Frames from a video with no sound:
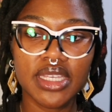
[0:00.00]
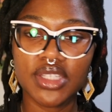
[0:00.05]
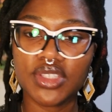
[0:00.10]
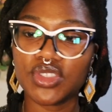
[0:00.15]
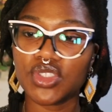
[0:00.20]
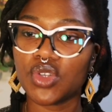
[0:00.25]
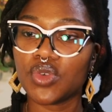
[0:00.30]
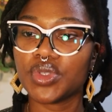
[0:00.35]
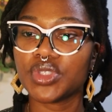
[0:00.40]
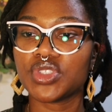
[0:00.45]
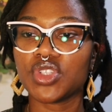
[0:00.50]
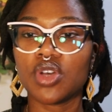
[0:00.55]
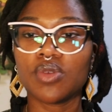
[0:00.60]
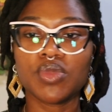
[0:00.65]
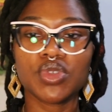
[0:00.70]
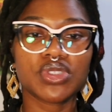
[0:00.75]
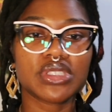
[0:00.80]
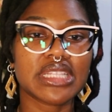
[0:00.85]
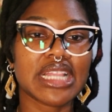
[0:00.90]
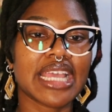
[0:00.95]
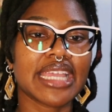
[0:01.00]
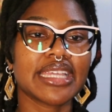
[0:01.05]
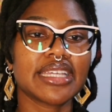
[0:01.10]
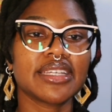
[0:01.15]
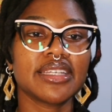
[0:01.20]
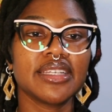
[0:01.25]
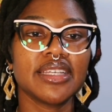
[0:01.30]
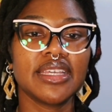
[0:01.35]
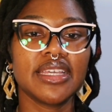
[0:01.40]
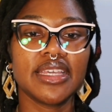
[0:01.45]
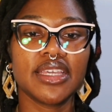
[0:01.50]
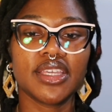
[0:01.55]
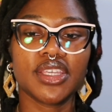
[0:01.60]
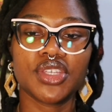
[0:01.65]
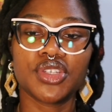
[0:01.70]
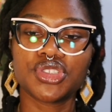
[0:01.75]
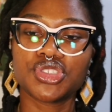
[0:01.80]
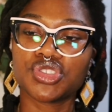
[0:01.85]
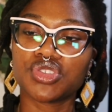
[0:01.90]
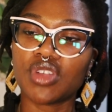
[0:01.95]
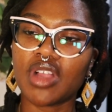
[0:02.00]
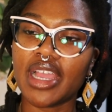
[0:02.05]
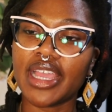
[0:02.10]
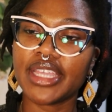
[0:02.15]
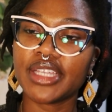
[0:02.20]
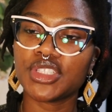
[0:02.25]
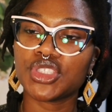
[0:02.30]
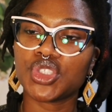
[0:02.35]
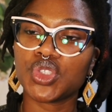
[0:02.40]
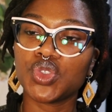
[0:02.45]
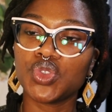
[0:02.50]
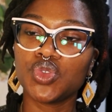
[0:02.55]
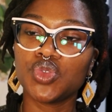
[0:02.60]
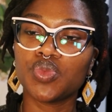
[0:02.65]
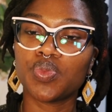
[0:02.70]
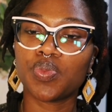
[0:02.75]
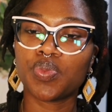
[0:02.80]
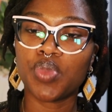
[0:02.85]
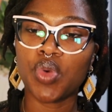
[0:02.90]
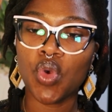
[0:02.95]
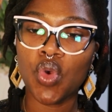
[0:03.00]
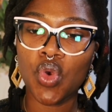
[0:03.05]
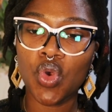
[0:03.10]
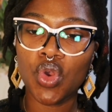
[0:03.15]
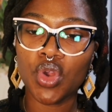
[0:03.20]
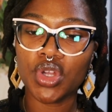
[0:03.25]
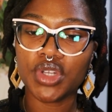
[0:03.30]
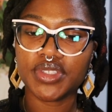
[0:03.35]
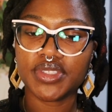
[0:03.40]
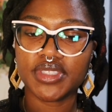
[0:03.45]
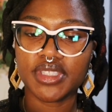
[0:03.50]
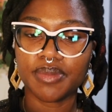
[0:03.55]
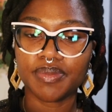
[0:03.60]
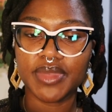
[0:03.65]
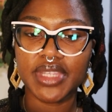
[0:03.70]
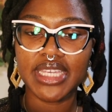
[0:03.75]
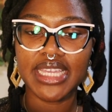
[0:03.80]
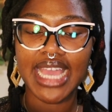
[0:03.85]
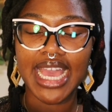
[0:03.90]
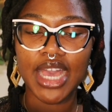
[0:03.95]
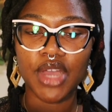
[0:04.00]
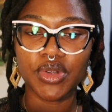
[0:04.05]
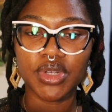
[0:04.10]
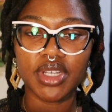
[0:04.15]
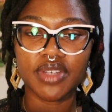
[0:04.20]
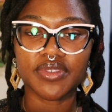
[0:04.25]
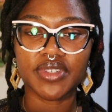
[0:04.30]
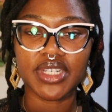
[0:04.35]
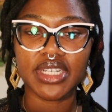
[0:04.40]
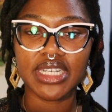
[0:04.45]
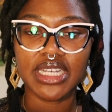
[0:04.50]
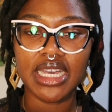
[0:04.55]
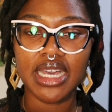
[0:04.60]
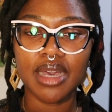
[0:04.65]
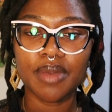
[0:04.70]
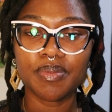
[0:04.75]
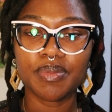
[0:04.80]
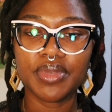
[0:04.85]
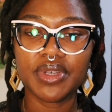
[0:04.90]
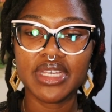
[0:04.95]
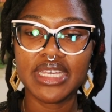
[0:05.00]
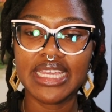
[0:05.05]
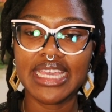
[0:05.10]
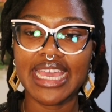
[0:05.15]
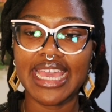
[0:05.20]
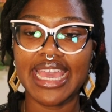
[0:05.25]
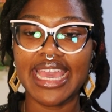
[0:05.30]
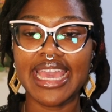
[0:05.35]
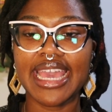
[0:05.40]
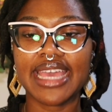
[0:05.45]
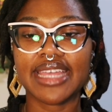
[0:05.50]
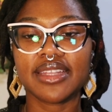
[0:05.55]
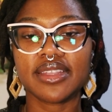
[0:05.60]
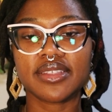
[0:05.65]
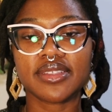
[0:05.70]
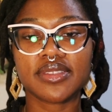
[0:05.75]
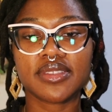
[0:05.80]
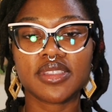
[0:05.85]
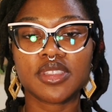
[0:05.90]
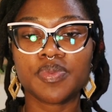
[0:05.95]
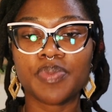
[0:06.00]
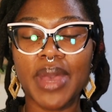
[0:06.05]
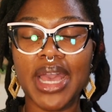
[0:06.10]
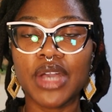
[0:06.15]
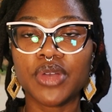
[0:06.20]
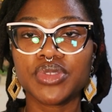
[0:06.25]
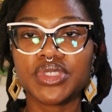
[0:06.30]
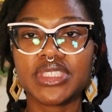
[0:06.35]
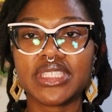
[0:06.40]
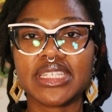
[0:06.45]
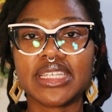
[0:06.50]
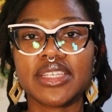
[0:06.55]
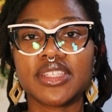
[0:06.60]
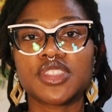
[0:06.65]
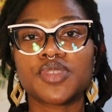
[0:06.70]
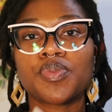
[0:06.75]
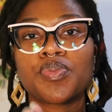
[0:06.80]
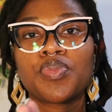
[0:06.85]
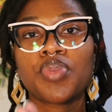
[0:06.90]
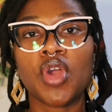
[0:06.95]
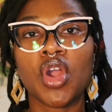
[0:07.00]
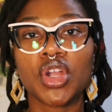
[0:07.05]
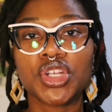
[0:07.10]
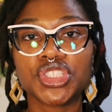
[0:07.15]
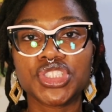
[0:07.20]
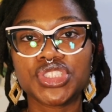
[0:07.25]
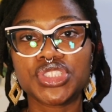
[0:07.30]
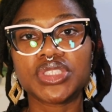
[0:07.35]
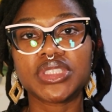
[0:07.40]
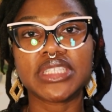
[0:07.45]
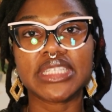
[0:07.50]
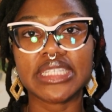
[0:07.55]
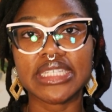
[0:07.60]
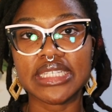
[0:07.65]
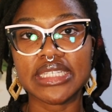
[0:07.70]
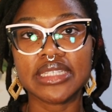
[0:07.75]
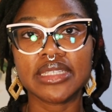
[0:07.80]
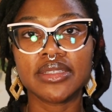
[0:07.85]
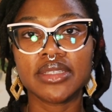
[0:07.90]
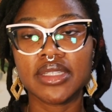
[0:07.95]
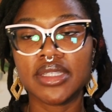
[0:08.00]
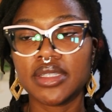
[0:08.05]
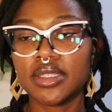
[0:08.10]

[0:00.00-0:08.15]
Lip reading: So it's almost like you're trying to pour something out of a cup and the spout is partially